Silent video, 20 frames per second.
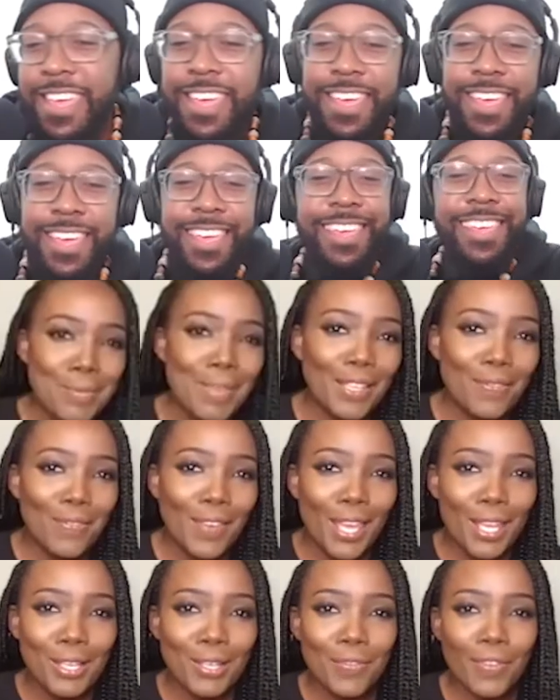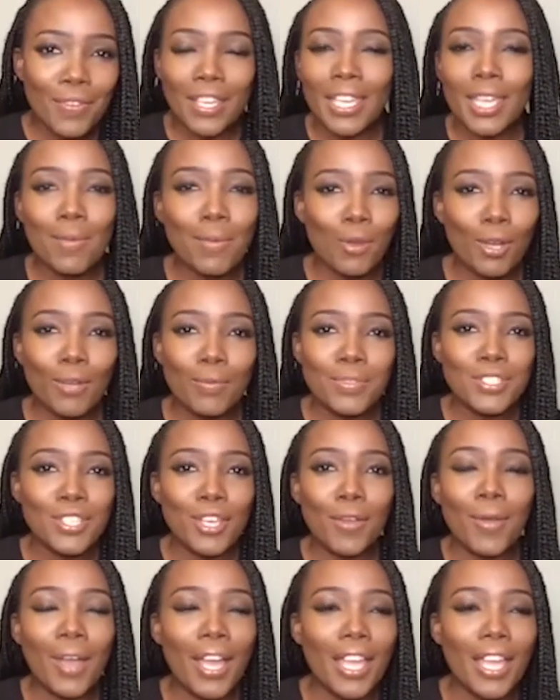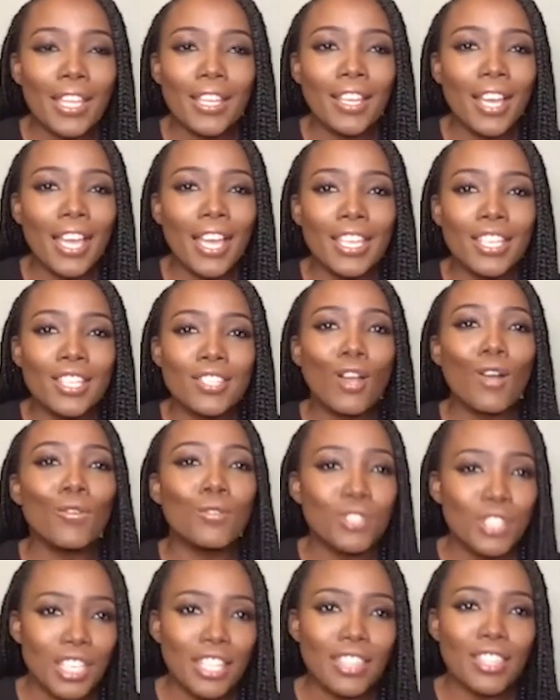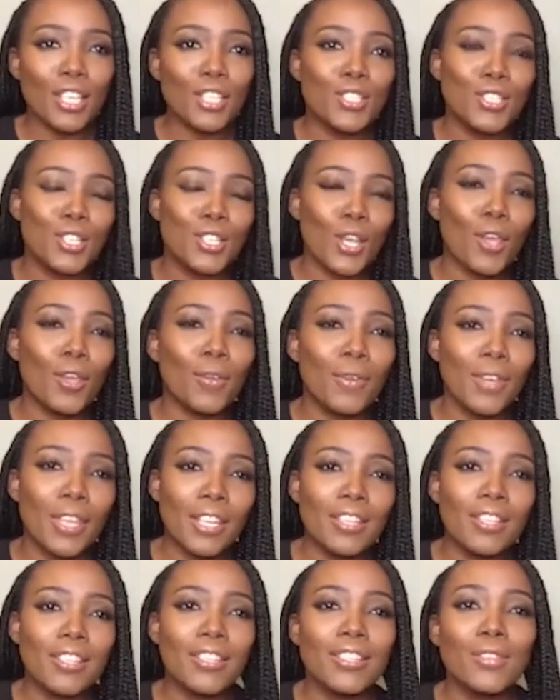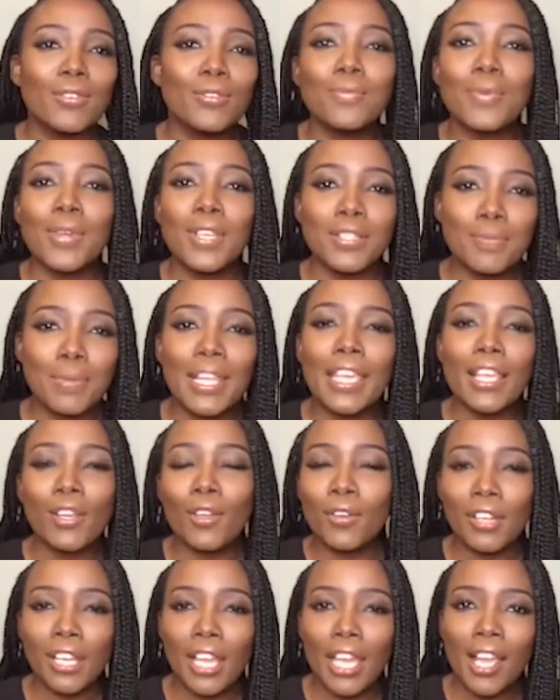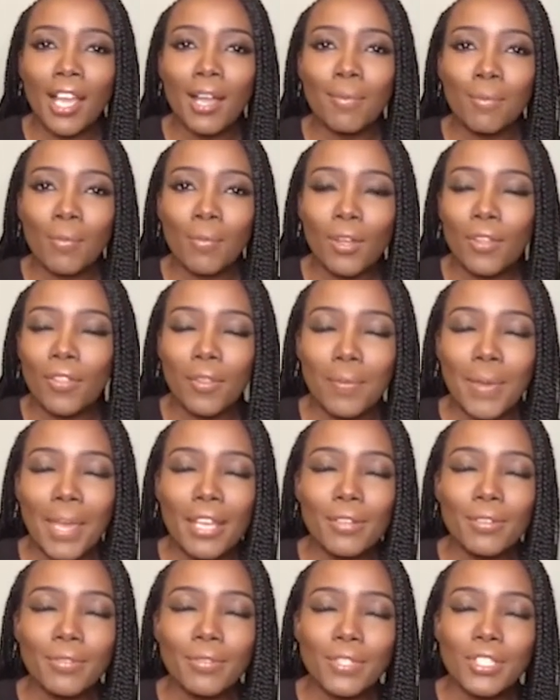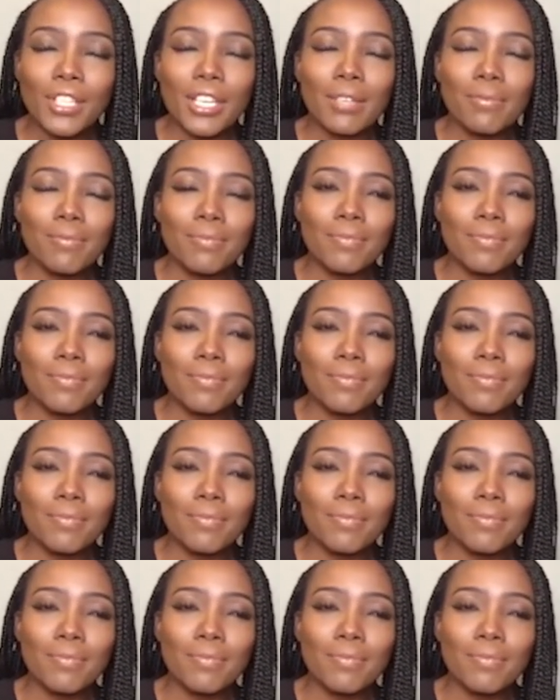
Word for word: I'm a big fan of uh, hip hop, so I, I indulge in that show and almost play along like I'm on the panel, which I'm.